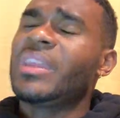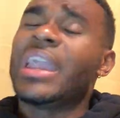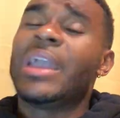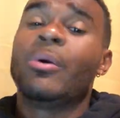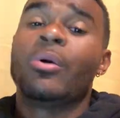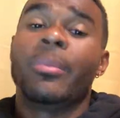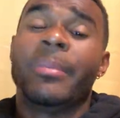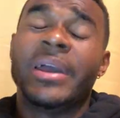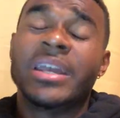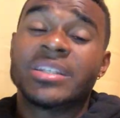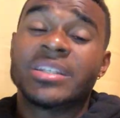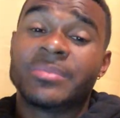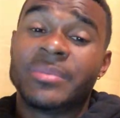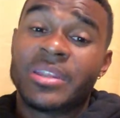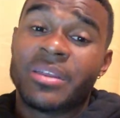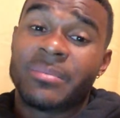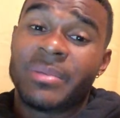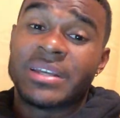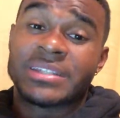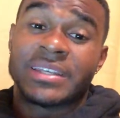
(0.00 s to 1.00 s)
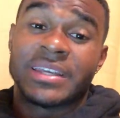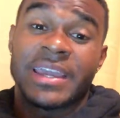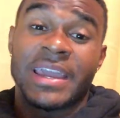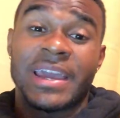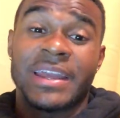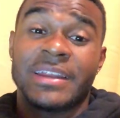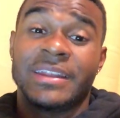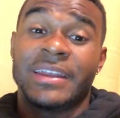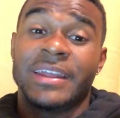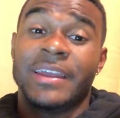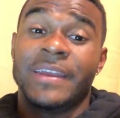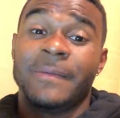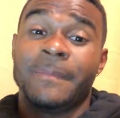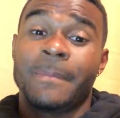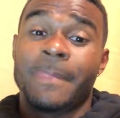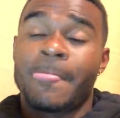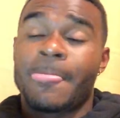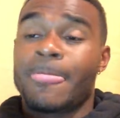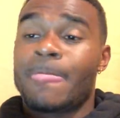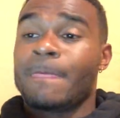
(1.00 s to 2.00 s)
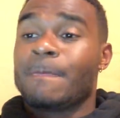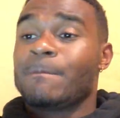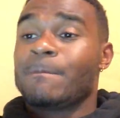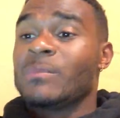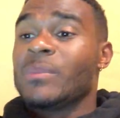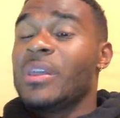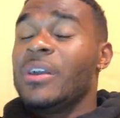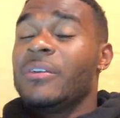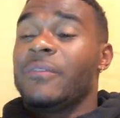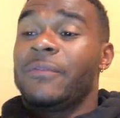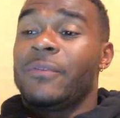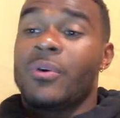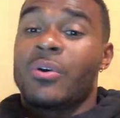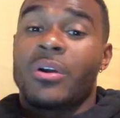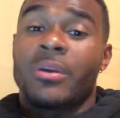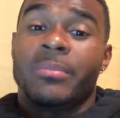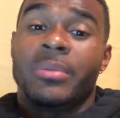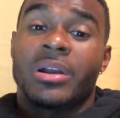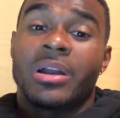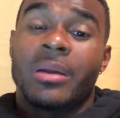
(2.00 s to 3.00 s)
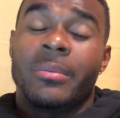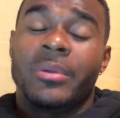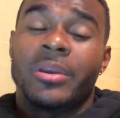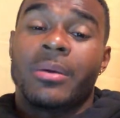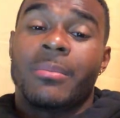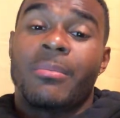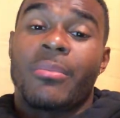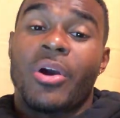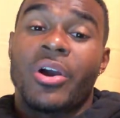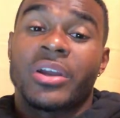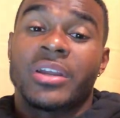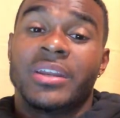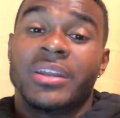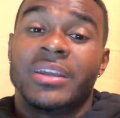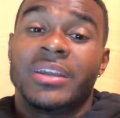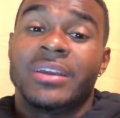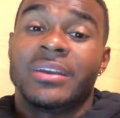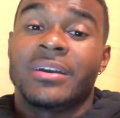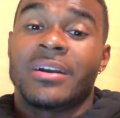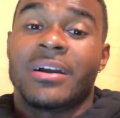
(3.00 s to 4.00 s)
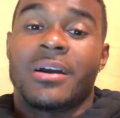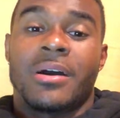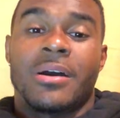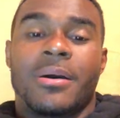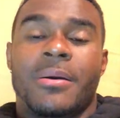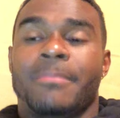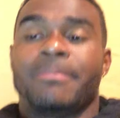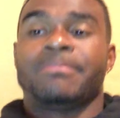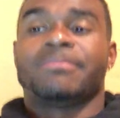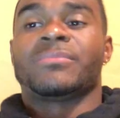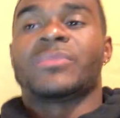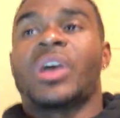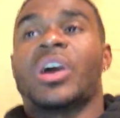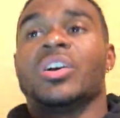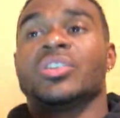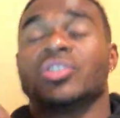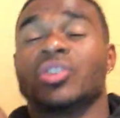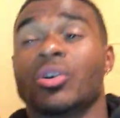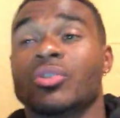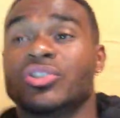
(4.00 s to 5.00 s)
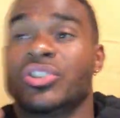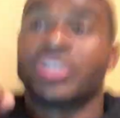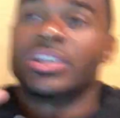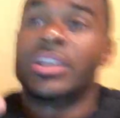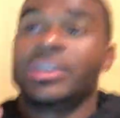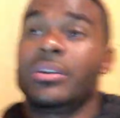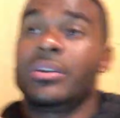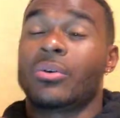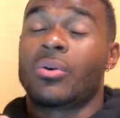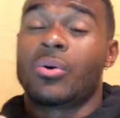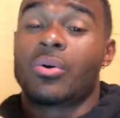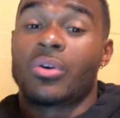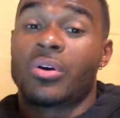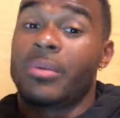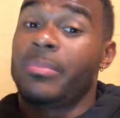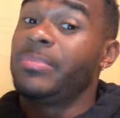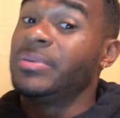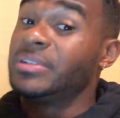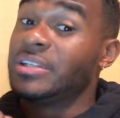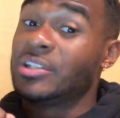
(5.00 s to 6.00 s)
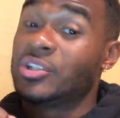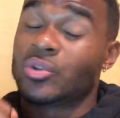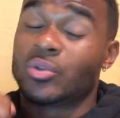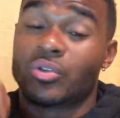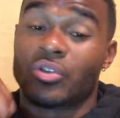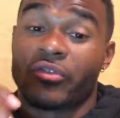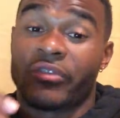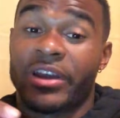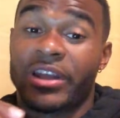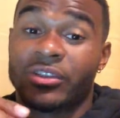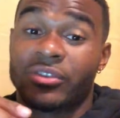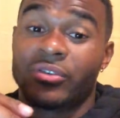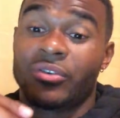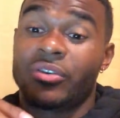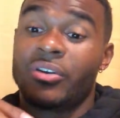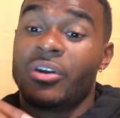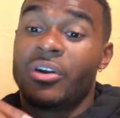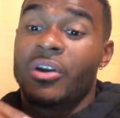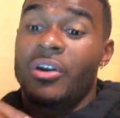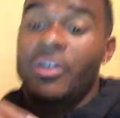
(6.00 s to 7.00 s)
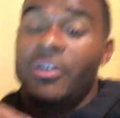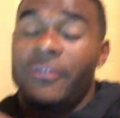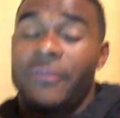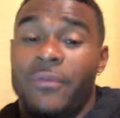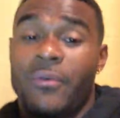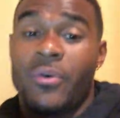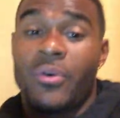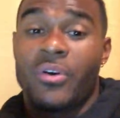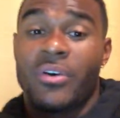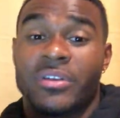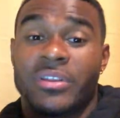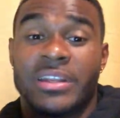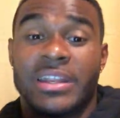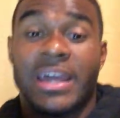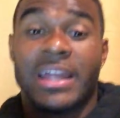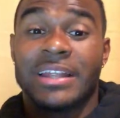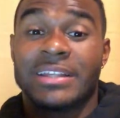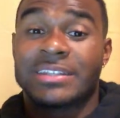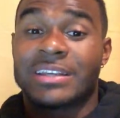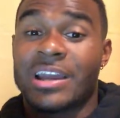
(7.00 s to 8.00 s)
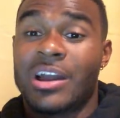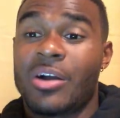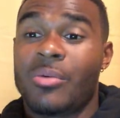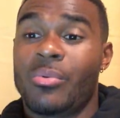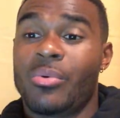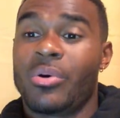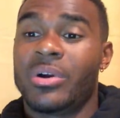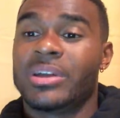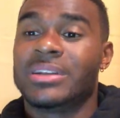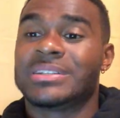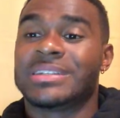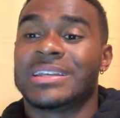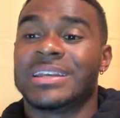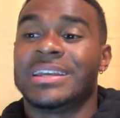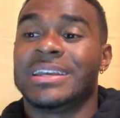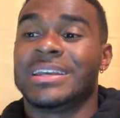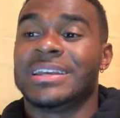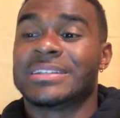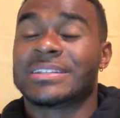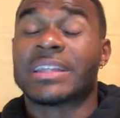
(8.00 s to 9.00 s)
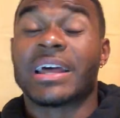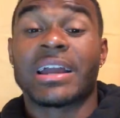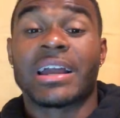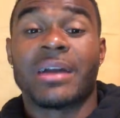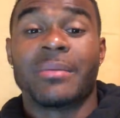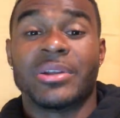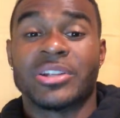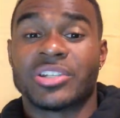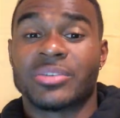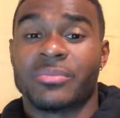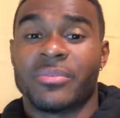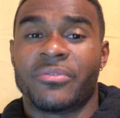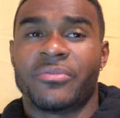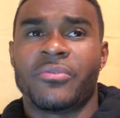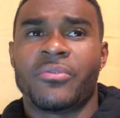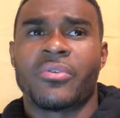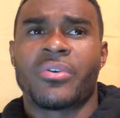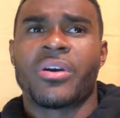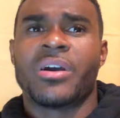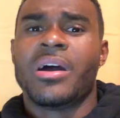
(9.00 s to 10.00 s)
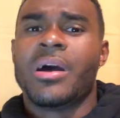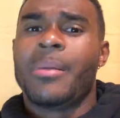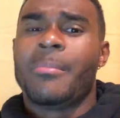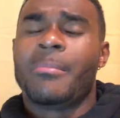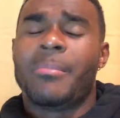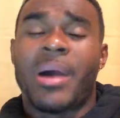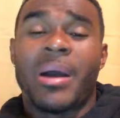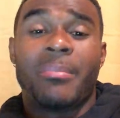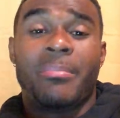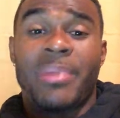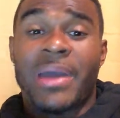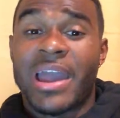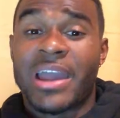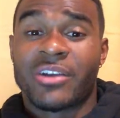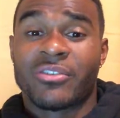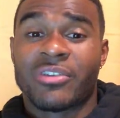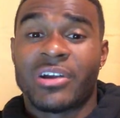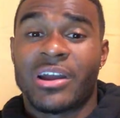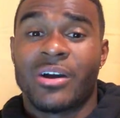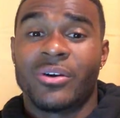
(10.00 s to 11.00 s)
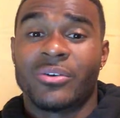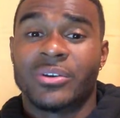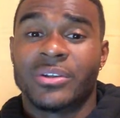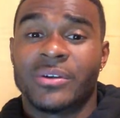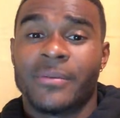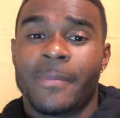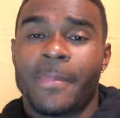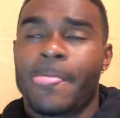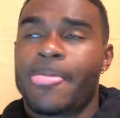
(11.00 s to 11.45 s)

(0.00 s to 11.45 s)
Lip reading: And what makes me the best candidate for becoming a marketing associate or potential director for the Dallas Cowboys is, like I mentioned before, my background